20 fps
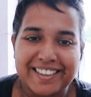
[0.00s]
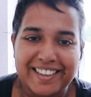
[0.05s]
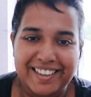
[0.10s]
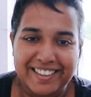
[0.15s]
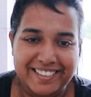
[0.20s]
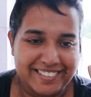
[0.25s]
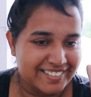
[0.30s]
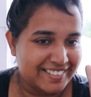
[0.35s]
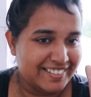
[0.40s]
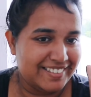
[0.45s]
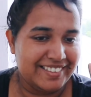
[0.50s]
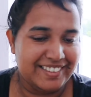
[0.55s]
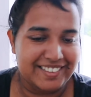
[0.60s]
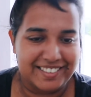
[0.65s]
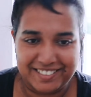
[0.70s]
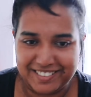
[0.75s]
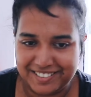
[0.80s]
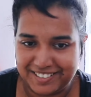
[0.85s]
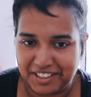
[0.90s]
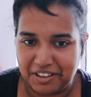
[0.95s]
I just need
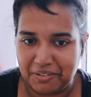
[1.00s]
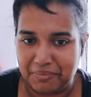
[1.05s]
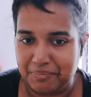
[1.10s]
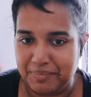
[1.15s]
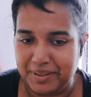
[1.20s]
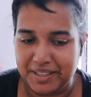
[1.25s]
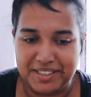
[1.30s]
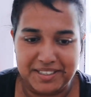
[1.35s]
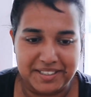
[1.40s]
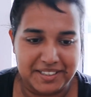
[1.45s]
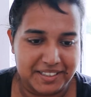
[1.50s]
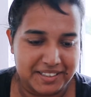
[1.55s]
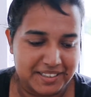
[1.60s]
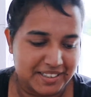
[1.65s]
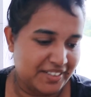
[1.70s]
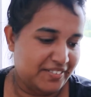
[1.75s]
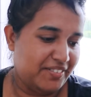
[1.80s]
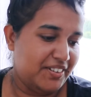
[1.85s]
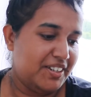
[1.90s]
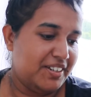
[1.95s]
to stop binging
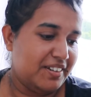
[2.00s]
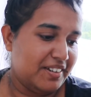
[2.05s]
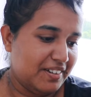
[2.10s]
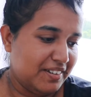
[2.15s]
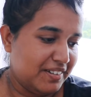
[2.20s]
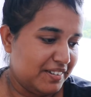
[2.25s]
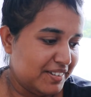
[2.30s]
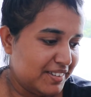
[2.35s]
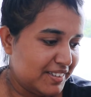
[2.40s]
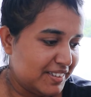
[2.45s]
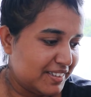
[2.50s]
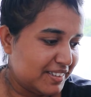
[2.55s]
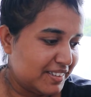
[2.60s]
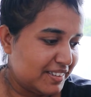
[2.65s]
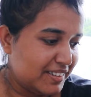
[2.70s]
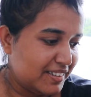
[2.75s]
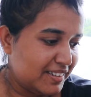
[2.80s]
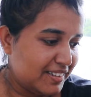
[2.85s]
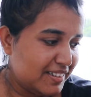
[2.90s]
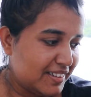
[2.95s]
TV shows
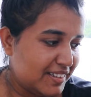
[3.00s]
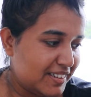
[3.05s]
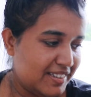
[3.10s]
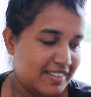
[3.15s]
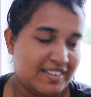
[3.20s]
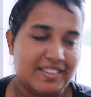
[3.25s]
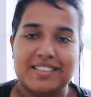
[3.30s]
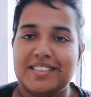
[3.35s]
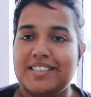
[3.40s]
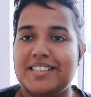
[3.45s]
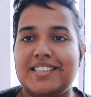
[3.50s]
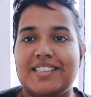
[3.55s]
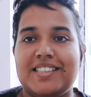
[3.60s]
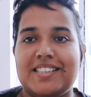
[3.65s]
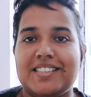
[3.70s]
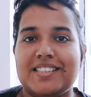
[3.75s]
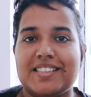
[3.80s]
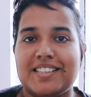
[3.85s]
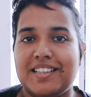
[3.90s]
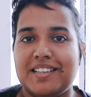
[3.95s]
because it's
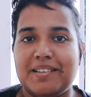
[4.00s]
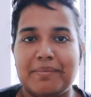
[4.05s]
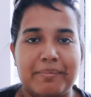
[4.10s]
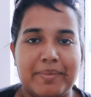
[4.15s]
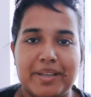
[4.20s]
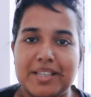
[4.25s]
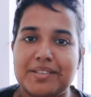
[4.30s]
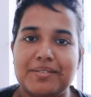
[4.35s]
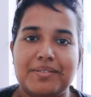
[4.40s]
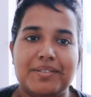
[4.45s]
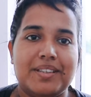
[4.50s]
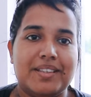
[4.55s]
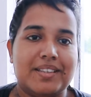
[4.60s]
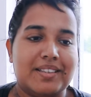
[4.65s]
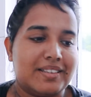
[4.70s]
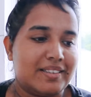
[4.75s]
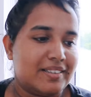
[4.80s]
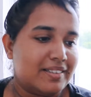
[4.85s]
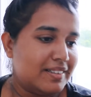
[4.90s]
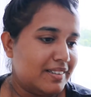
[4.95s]
just gonna mess with
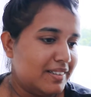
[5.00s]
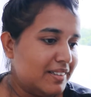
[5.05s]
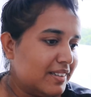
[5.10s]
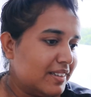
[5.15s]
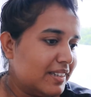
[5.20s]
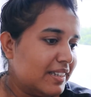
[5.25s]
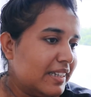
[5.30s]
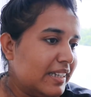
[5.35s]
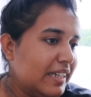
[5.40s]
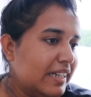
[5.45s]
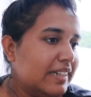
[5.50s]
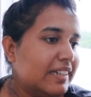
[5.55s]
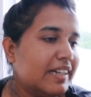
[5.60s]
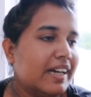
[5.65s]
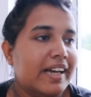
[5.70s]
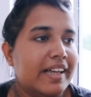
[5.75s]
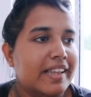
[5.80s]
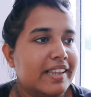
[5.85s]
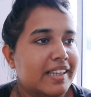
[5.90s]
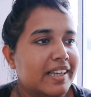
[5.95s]
the
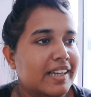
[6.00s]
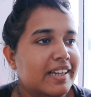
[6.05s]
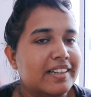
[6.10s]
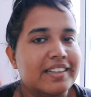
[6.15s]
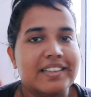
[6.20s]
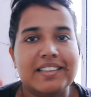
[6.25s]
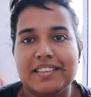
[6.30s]
entire thing.